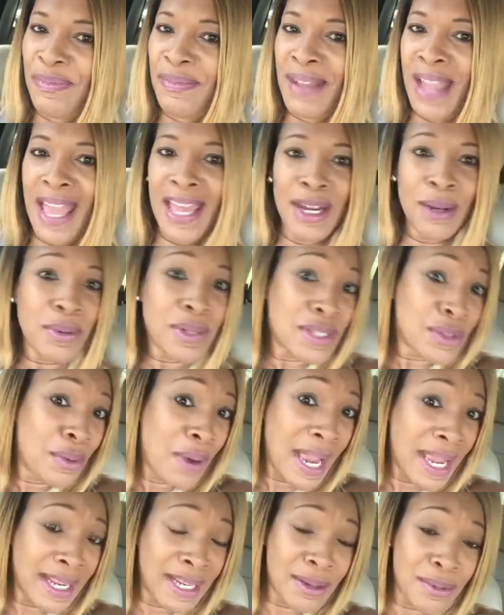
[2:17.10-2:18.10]
And it was
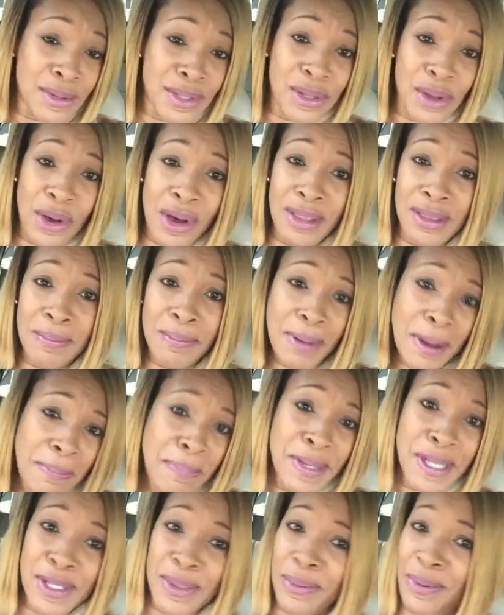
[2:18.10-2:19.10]
great. It was all the
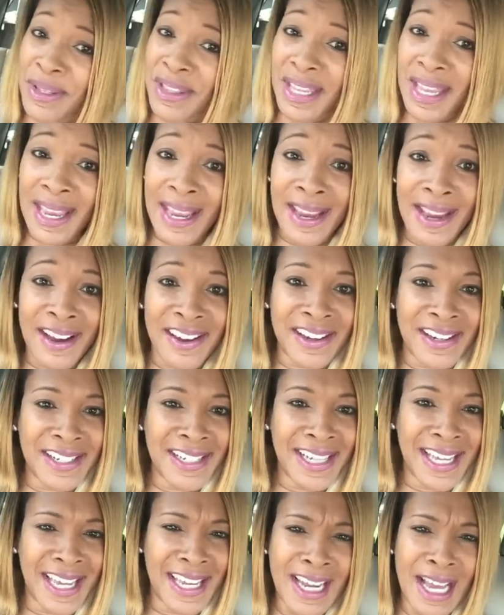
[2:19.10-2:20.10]
buppies were there,
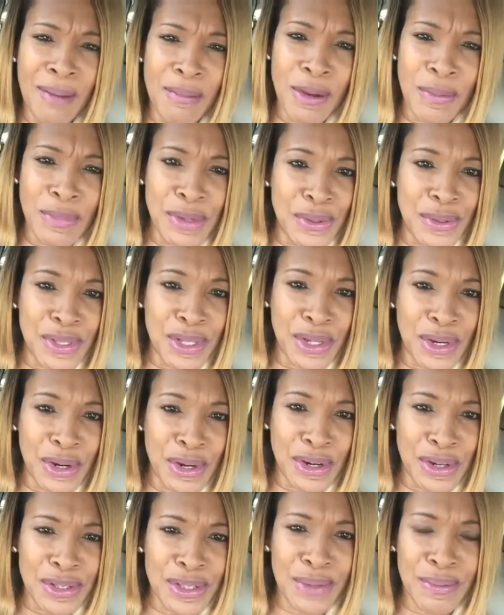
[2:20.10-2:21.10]
and I'm a music
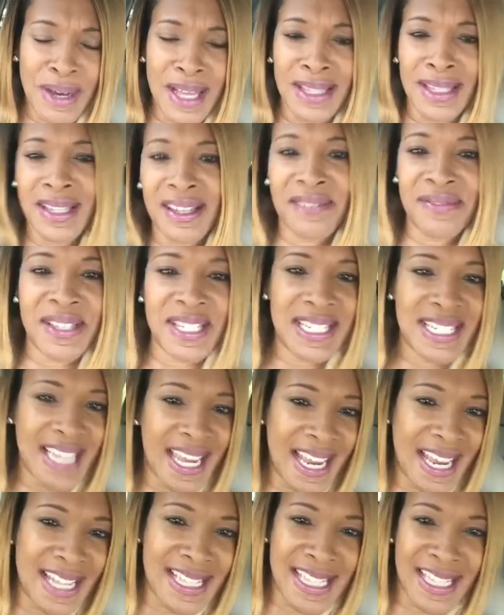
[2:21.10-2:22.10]
girl, so I love to
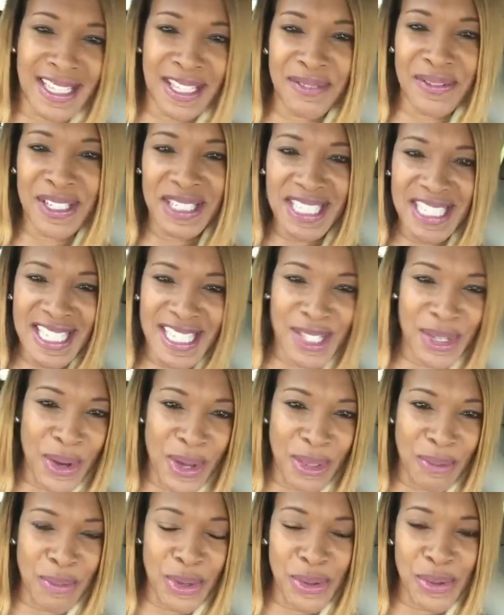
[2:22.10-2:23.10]
dance. I love to listen to
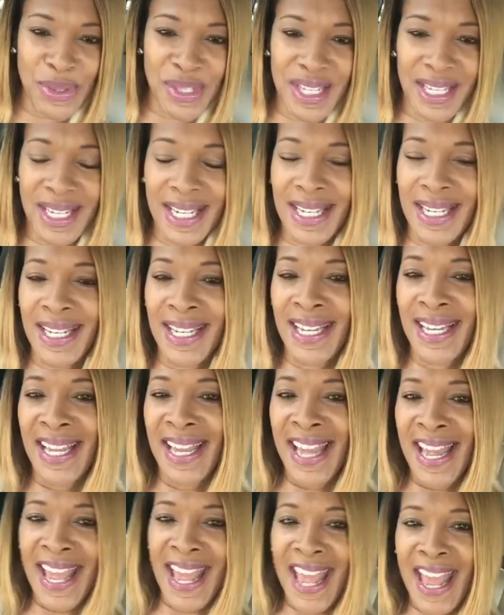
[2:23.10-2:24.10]
all the music.
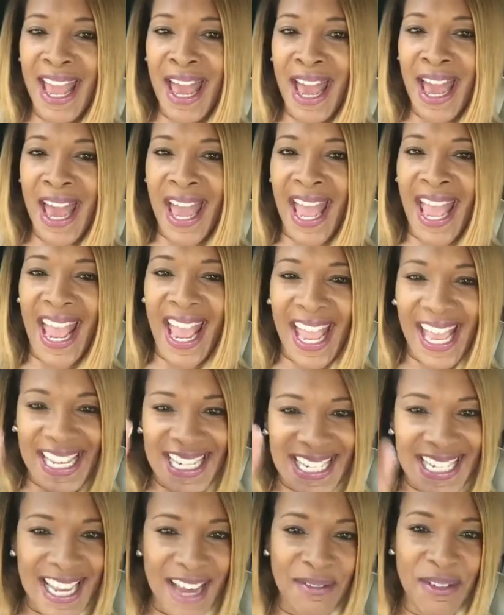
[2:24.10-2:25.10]
It
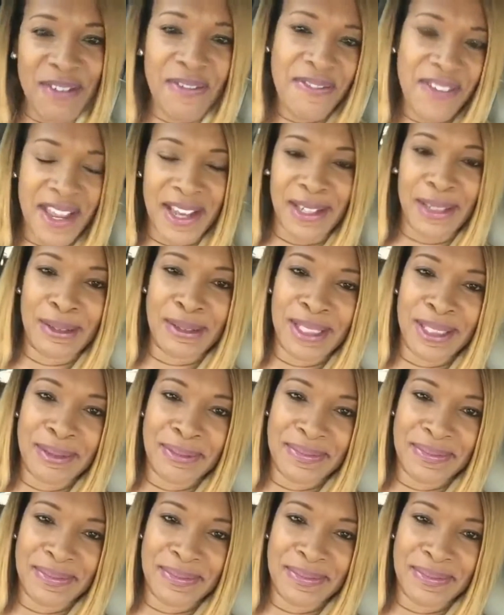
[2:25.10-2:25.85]
never failed.